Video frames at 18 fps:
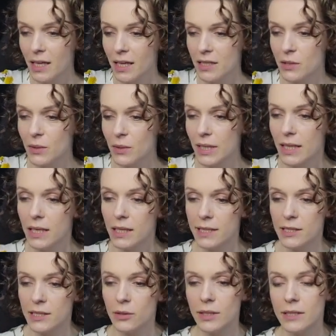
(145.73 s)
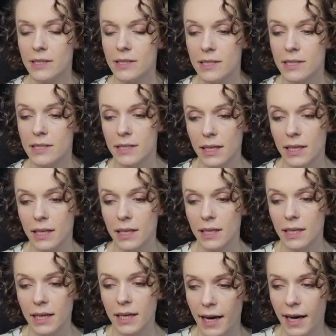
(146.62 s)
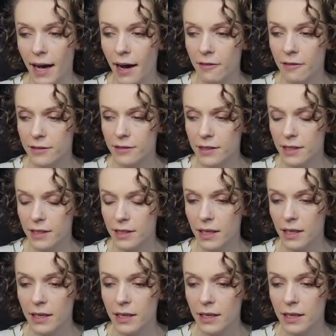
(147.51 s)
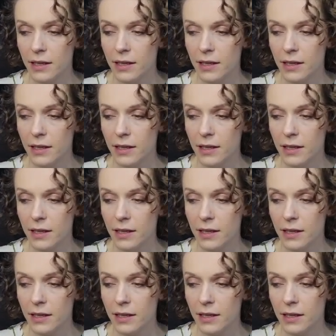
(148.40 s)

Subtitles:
So here, as you can see, I have the